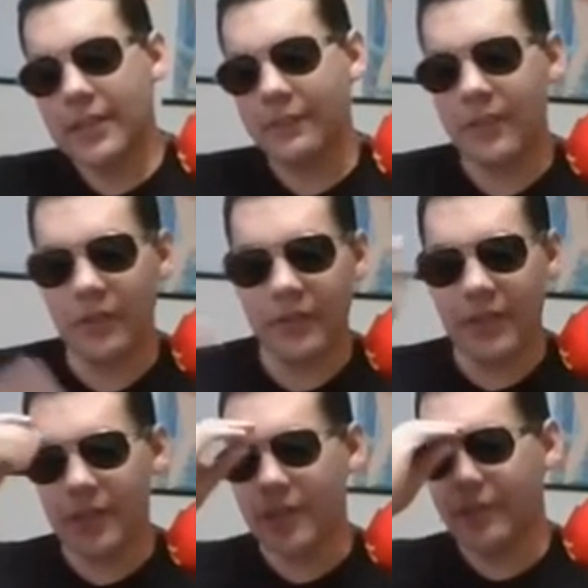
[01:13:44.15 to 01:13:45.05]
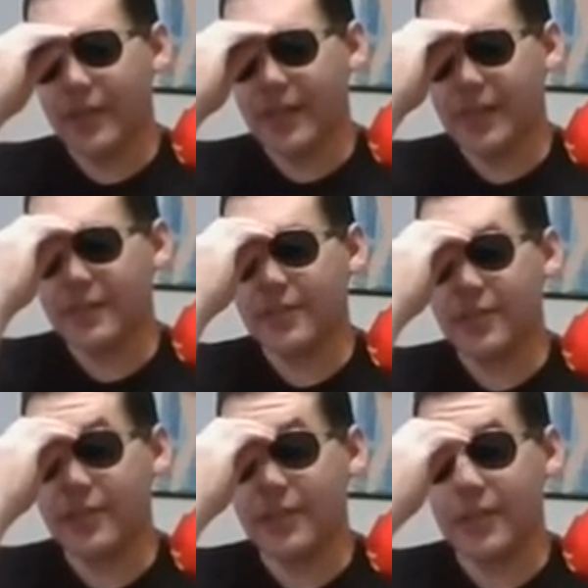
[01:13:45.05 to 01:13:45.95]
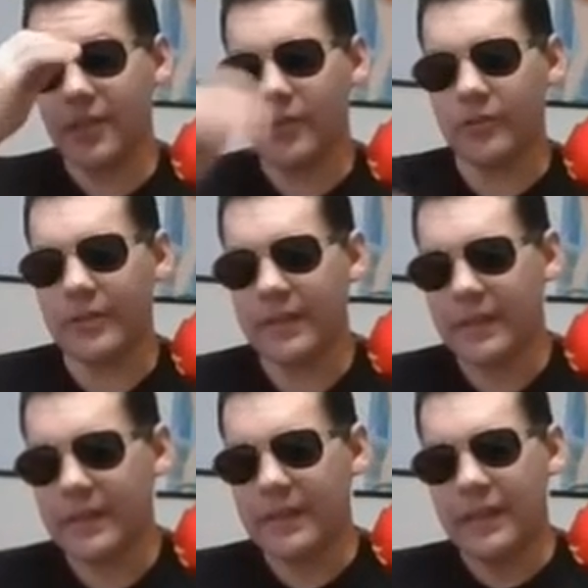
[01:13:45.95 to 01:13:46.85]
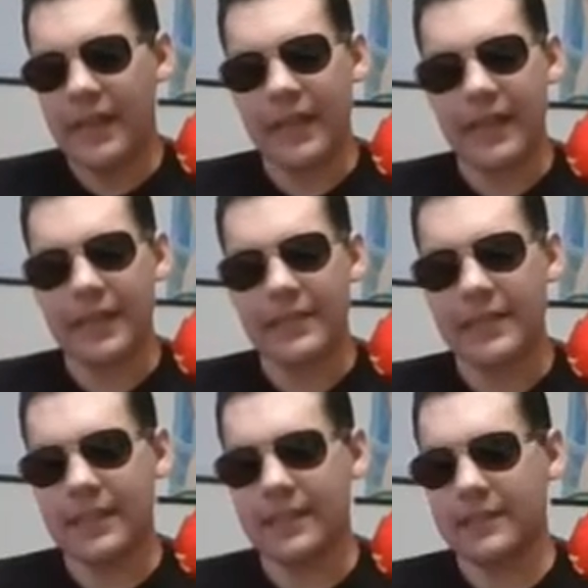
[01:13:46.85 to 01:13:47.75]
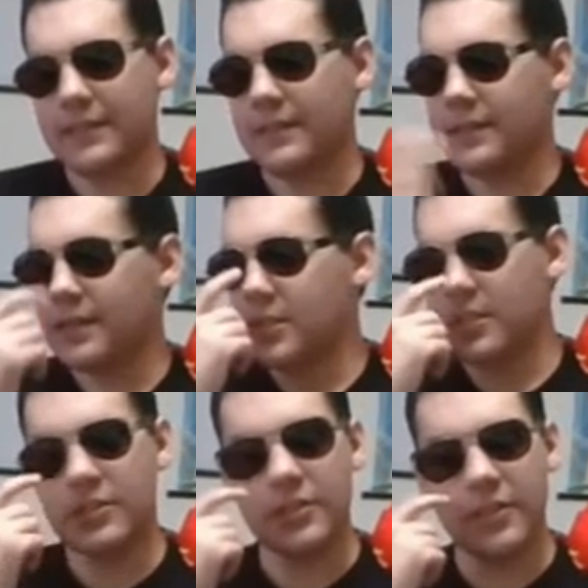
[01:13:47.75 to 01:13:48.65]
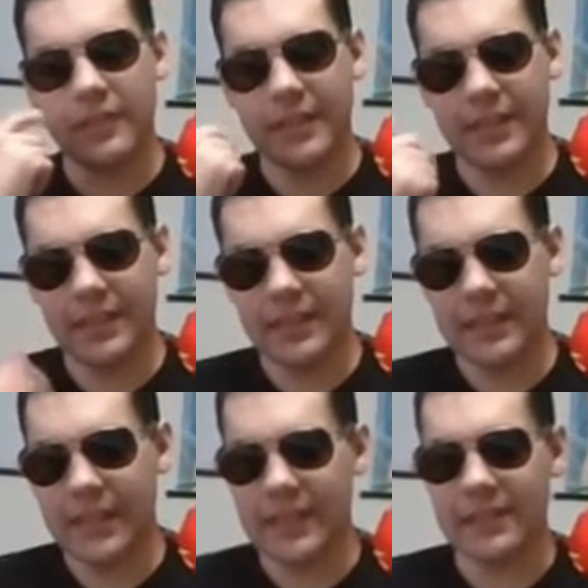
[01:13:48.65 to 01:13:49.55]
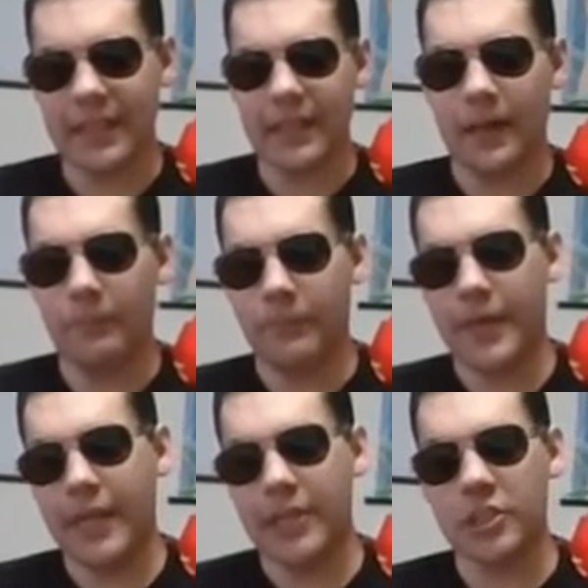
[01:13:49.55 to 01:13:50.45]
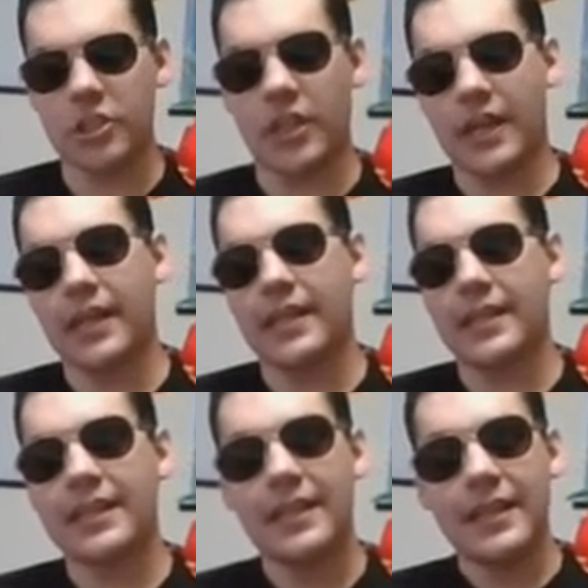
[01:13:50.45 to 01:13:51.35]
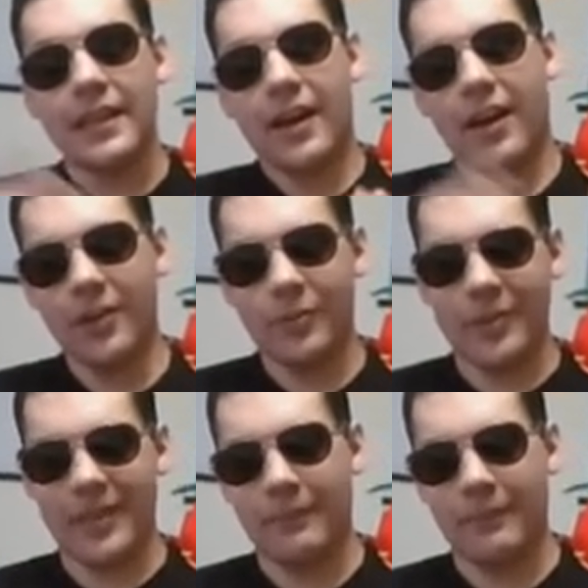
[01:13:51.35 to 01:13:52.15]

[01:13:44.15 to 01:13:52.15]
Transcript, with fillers: If you don't know, uh, Tokyo has in Shinjuku, I think, has like a big giant Halloween